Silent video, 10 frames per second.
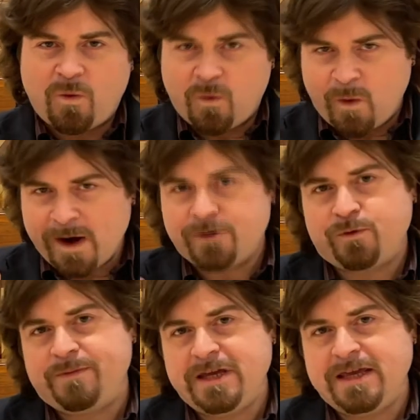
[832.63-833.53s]
where do we
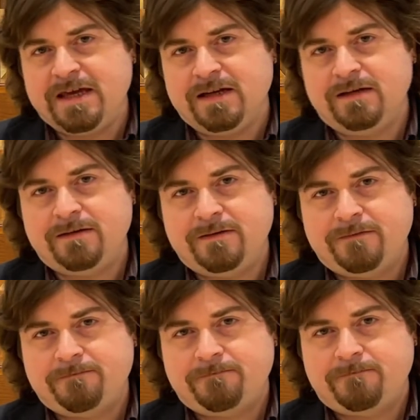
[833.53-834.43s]
begin?
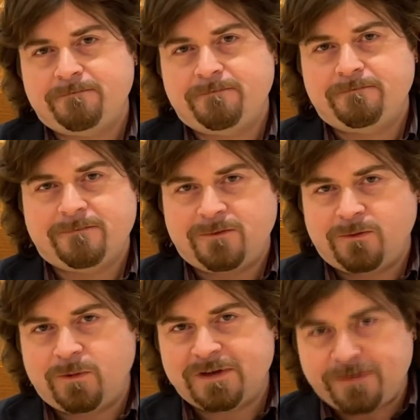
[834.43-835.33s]

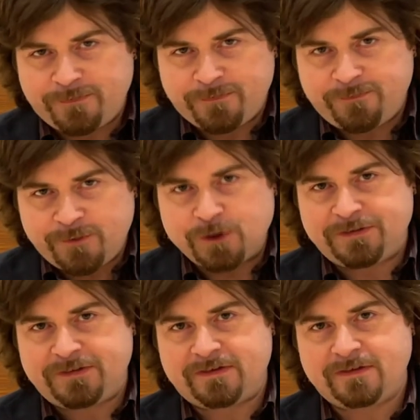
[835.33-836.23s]
What's the
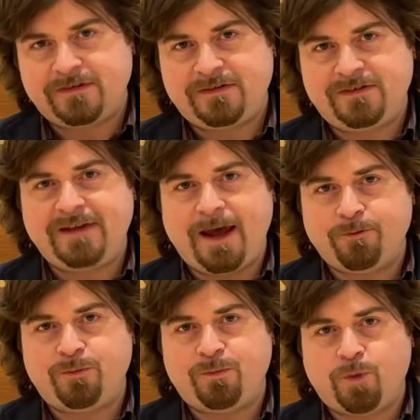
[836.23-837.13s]
first step
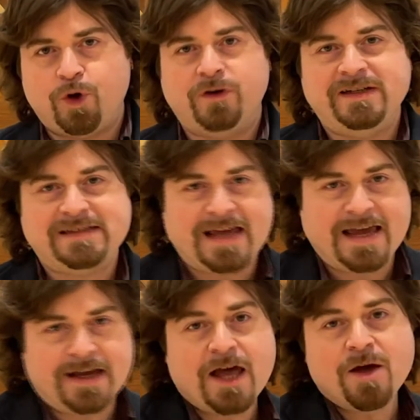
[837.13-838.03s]
we're going to
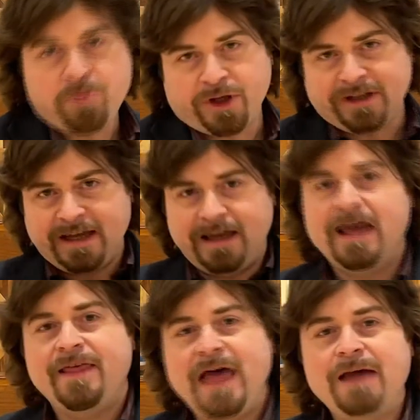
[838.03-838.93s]
take building
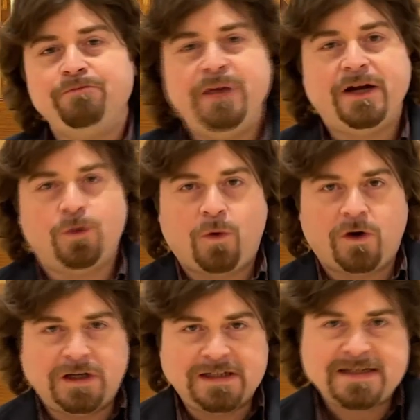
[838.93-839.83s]
that better
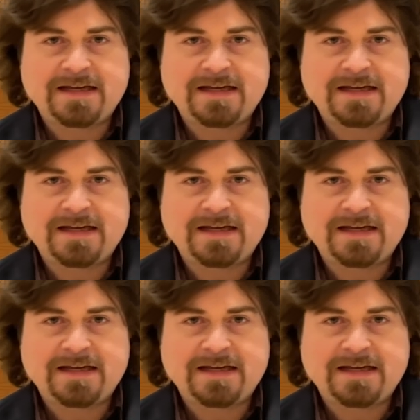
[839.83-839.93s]
world?